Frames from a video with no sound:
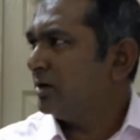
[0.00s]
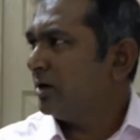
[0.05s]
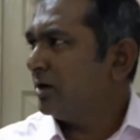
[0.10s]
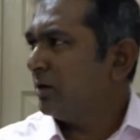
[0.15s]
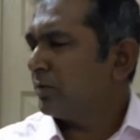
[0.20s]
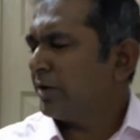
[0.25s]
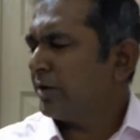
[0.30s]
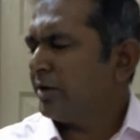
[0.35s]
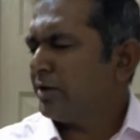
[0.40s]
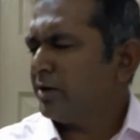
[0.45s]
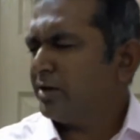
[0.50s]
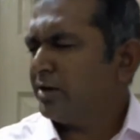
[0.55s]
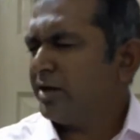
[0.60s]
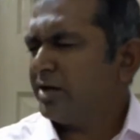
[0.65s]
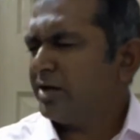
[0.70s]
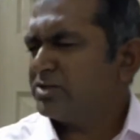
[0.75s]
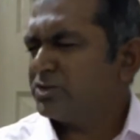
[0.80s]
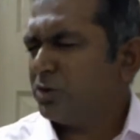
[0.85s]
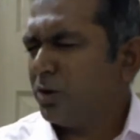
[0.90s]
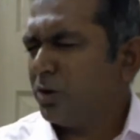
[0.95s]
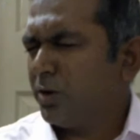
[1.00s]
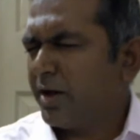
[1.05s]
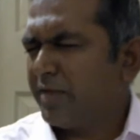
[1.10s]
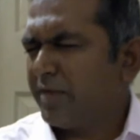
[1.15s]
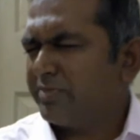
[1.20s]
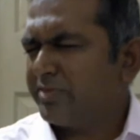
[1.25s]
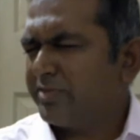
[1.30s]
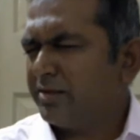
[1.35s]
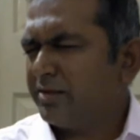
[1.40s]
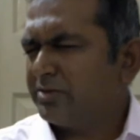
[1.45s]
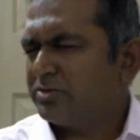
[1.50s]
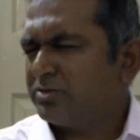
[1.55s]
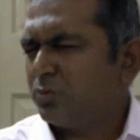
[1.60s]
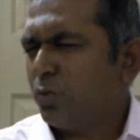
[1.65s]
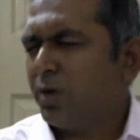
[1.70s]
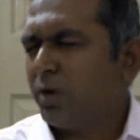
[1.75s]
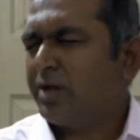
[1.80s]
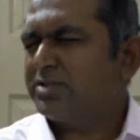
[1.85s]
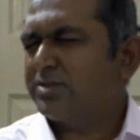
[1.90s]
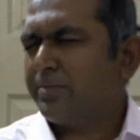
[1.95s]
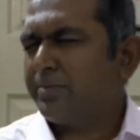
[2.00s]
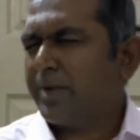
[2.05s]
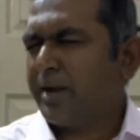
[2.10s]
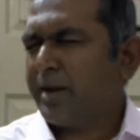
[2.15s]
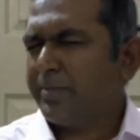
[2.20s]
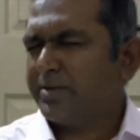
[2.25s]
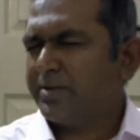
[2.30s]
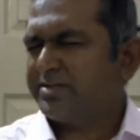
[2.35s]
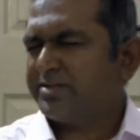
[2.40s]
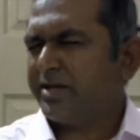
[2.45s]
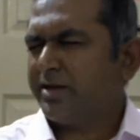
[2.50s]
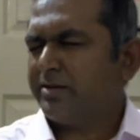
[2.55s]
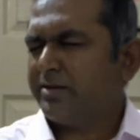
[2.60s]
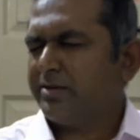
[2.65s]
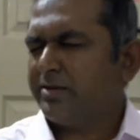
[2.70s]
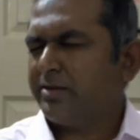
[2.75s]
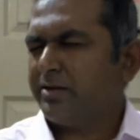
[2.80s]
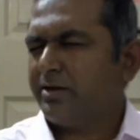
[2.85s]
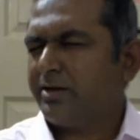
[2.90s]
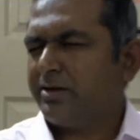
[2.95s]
Okay, so what does the Bible say?